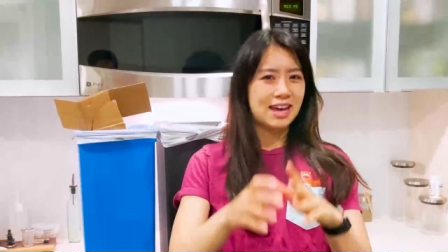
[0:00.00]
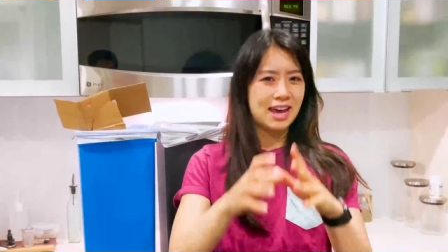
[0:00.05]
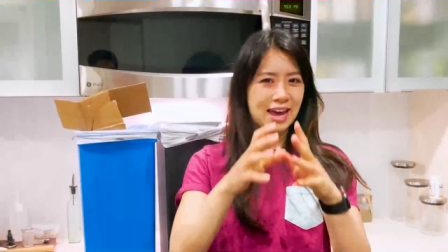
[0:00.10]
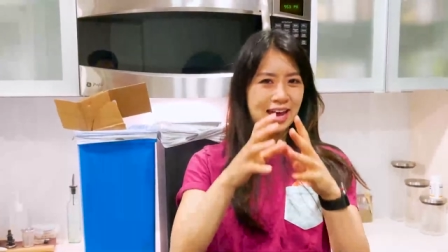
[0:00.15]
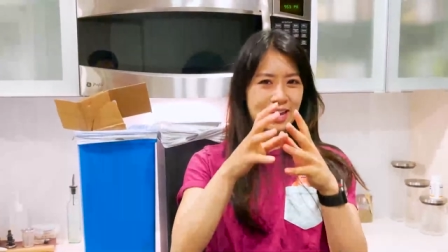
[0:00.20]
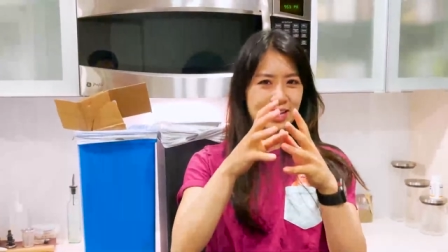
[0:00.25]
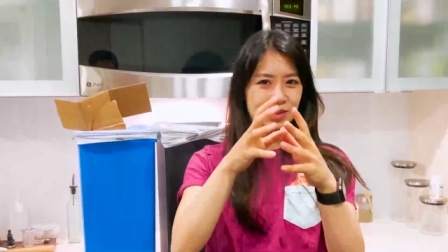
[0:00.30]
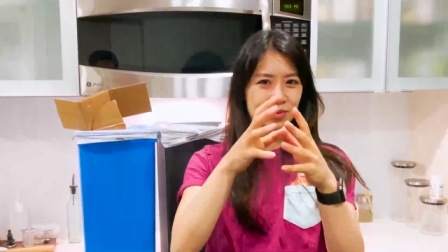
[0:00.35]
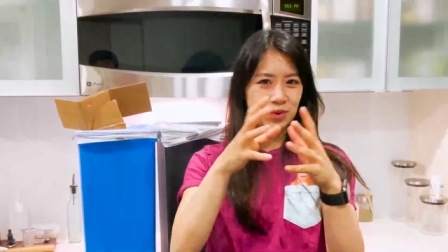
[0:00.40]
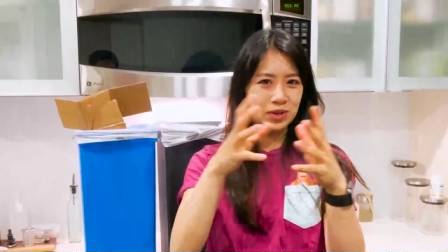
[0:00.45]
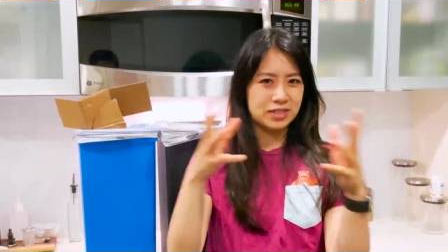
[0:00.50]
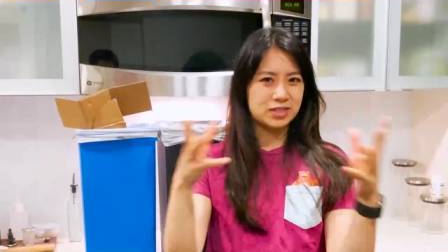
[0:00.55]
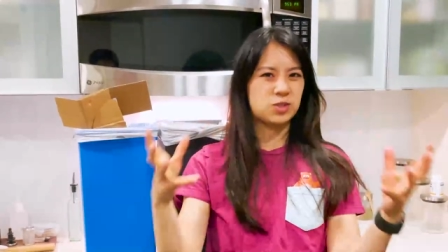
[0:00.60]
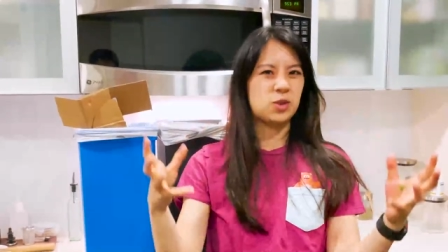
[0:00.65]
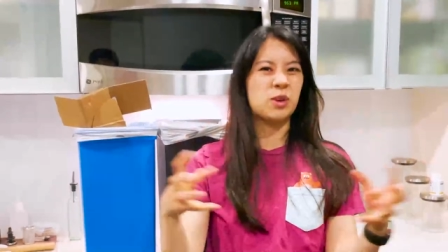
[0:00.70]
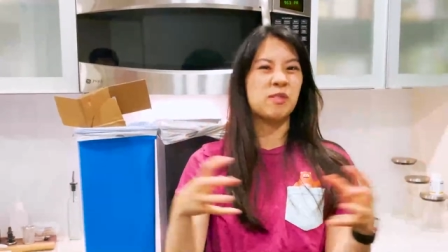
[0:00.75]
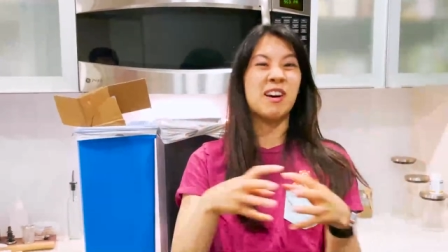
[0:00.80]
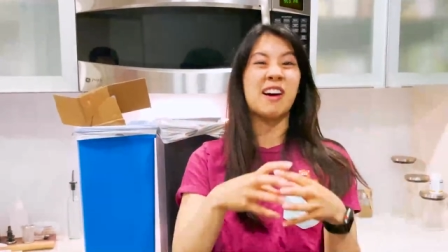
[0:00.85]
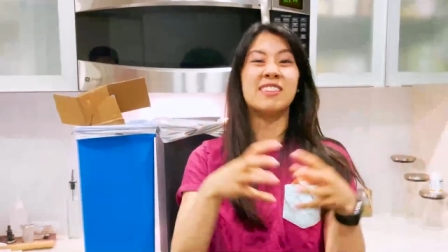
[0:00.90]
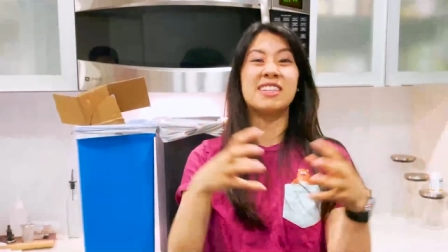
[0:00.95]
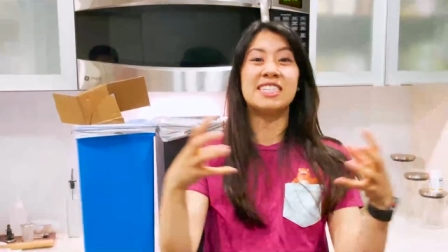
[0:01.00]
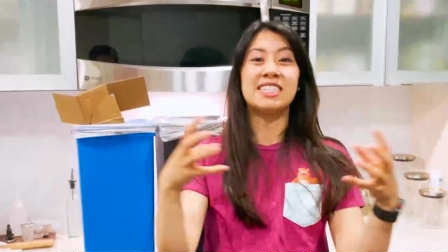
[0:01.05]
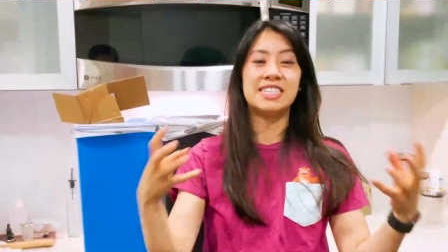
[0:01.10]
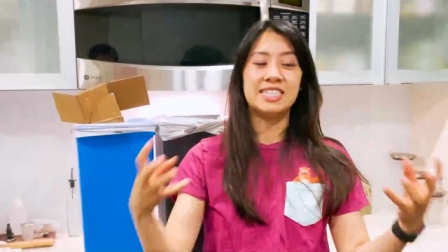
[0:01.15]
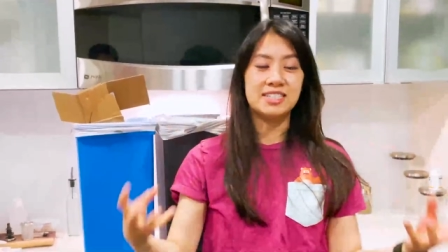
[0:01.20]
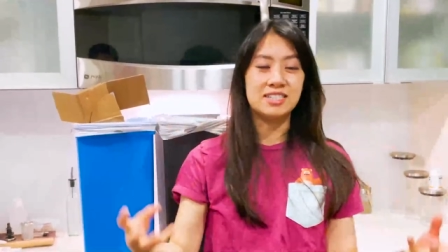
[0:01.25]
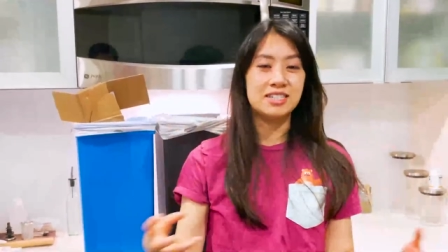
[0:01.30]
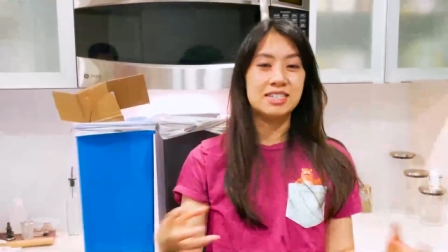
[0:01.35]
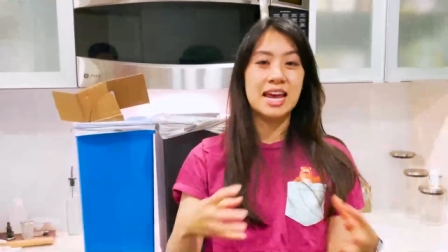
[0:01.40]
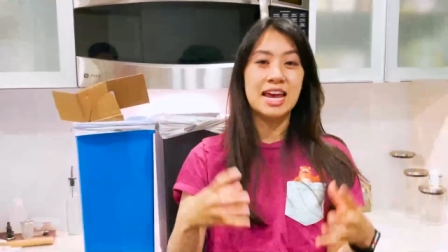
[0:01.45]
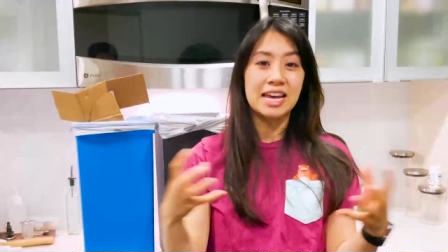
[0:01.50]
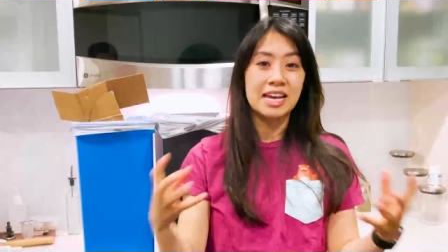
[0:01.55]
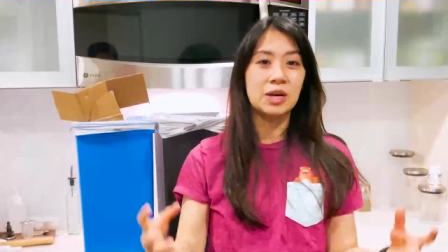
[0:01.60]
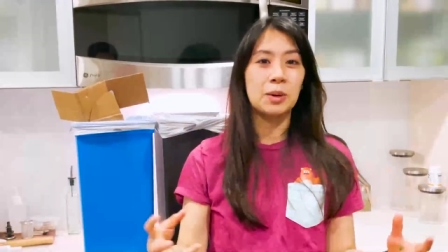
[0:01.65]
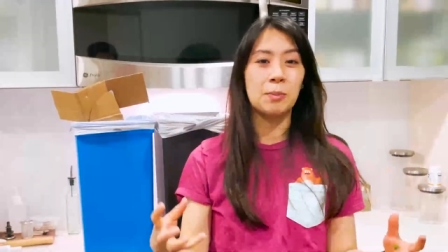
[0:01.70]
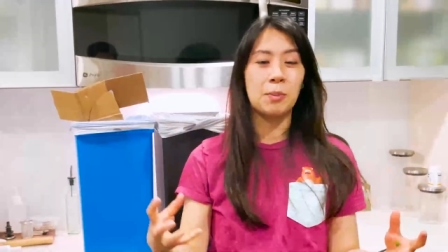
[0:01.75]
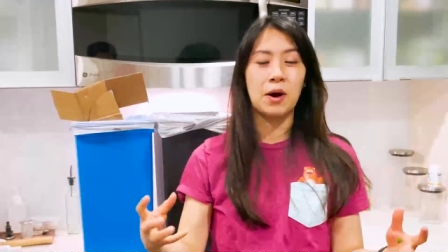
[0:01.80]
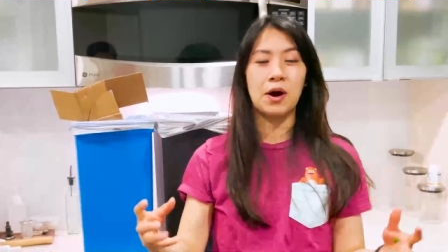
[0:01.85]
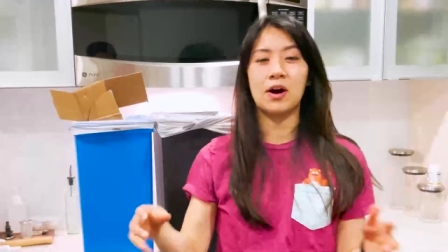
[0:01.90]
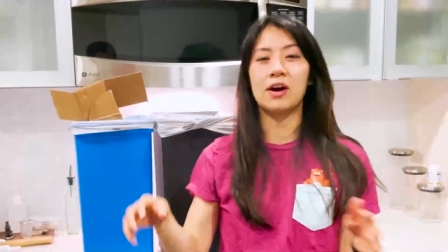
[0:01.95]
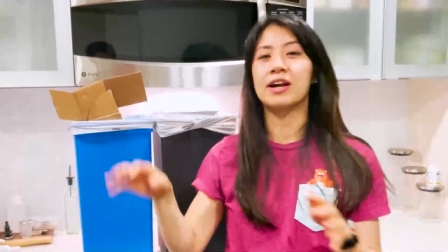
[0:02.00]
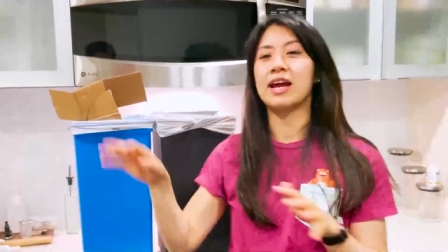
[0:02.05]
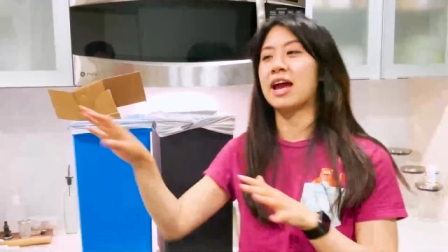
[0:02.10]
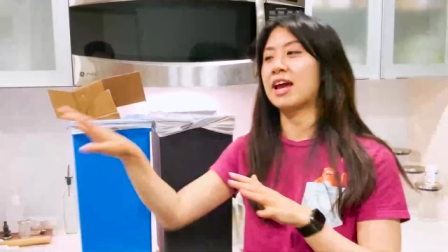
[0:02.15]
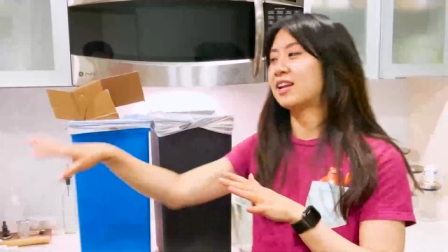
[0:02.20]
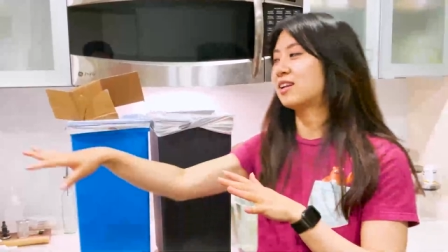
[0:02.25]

and we sort of have to take it apart